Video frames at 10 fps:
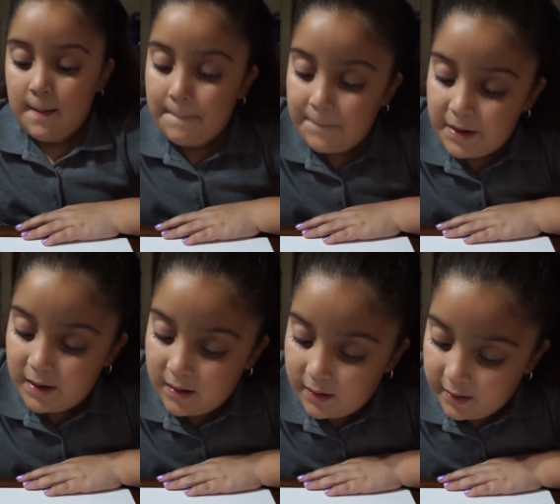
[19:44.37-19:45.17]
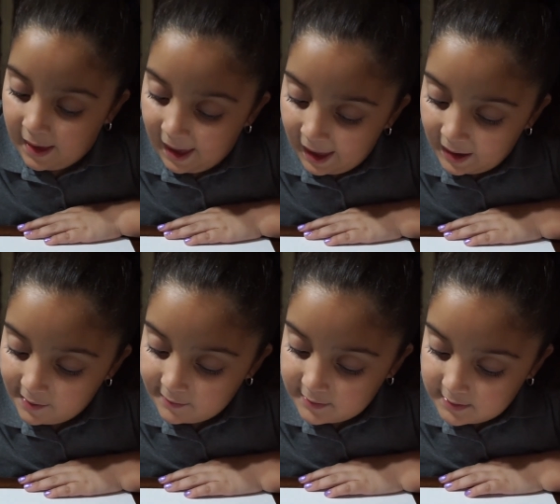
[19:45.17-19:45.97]
but
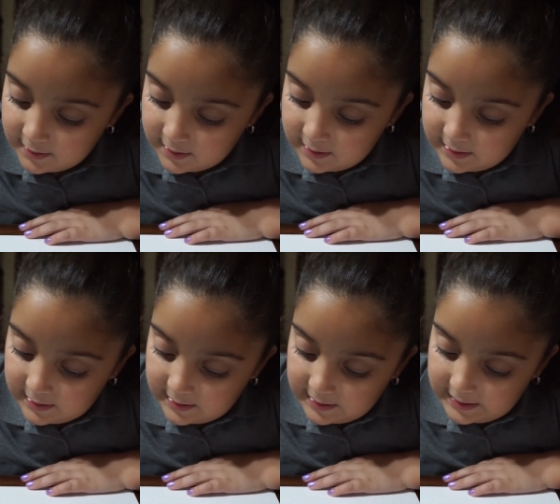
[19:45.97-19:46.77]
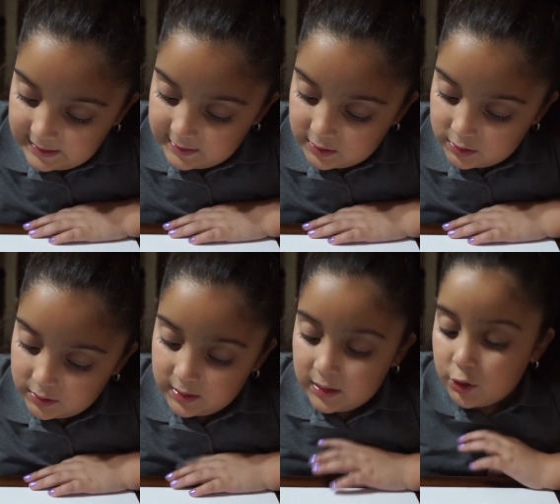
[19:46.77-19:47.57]
had it
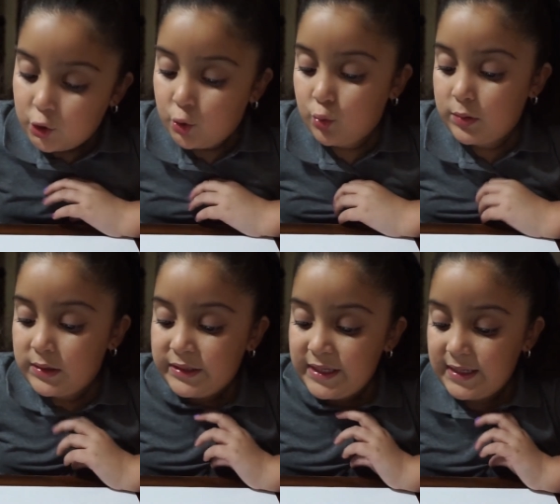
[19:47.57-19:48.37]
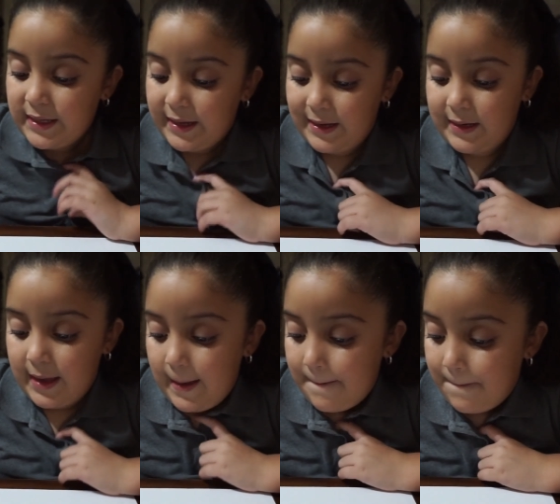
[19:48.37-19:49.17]
to sit in
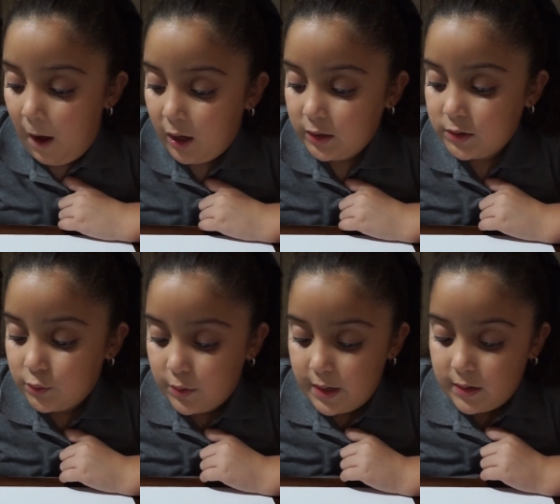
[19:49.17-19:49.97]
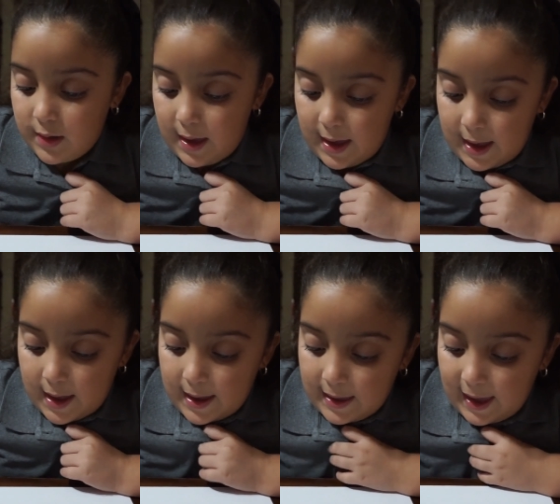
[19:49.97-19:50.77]
a box with a
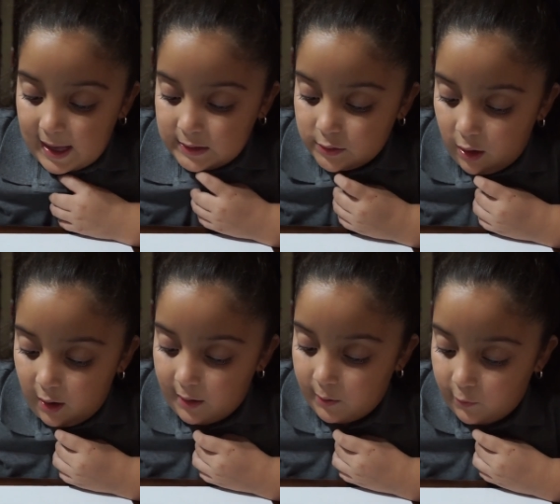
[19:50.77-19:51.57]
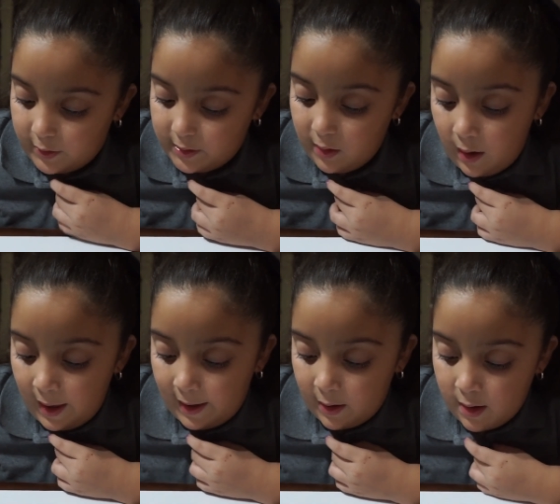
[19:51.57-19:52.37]
cast on one leg.